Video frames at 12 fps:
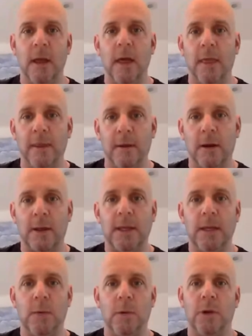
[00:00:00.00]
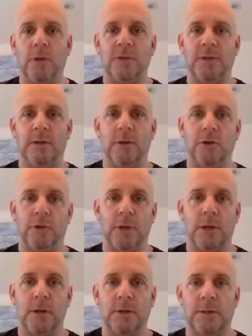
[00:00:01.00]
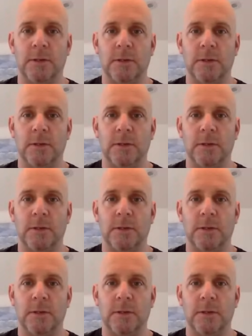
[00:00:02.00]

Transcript: There are keywords, there are triggers.